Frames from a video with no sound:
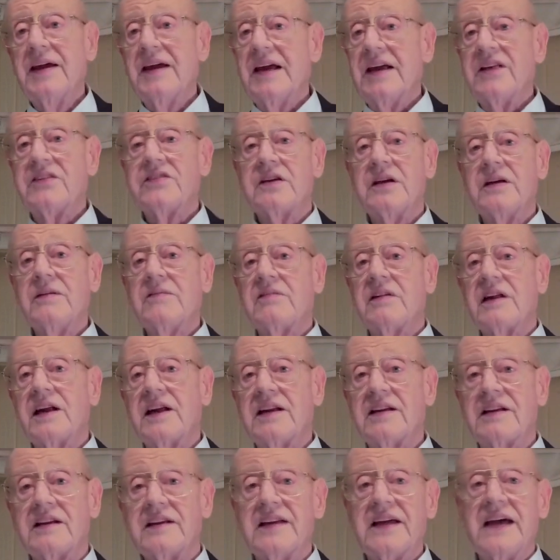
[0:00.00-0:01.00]
It seems
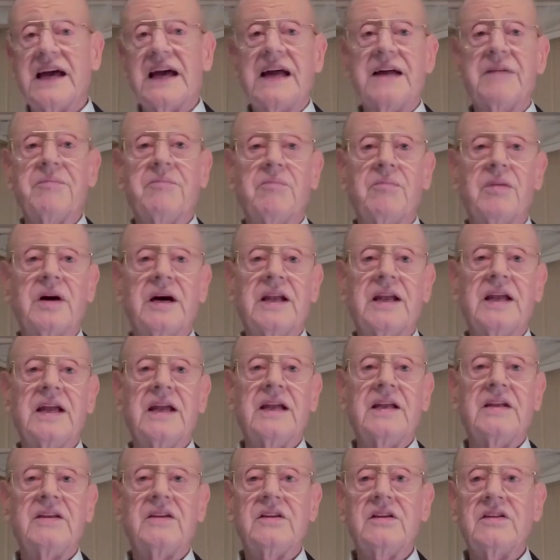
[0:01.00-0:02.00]
like today
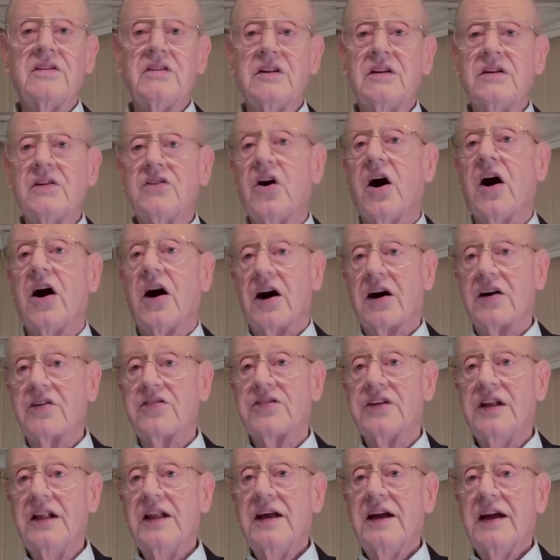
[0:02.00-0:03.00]
money
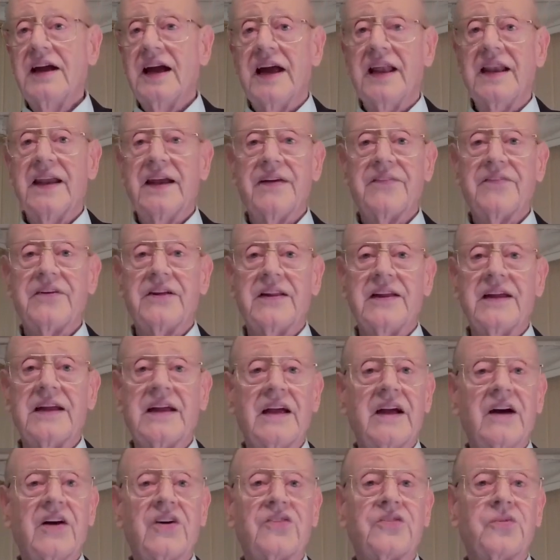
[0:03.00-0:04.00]
talks and everything
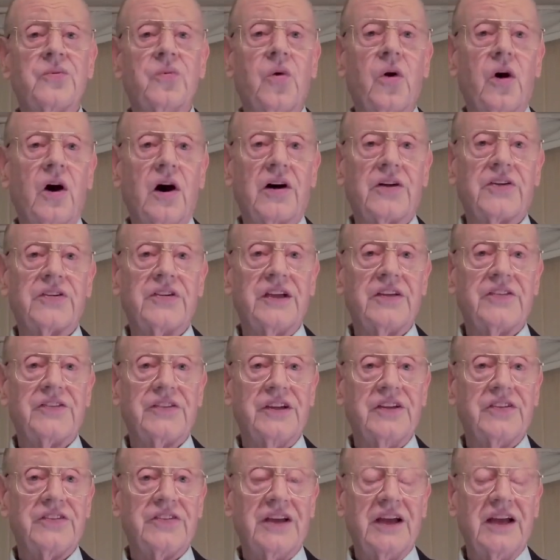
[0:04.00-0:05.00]
else walks, as
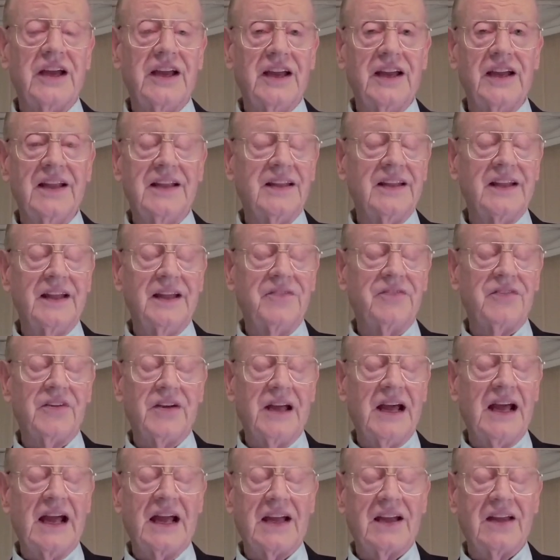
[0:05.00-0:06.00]
they say in the
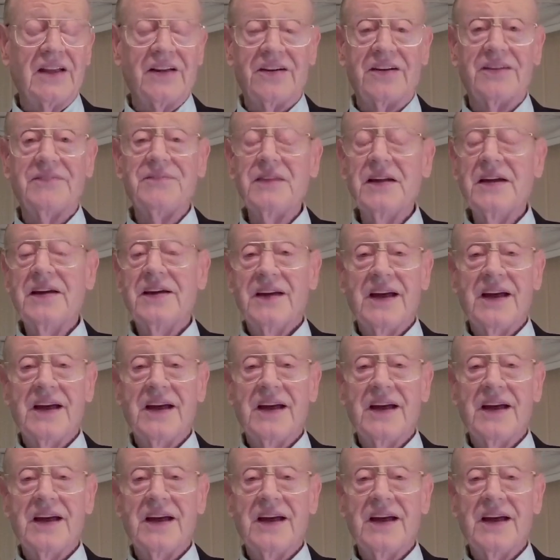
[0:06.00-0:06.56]
vernacular.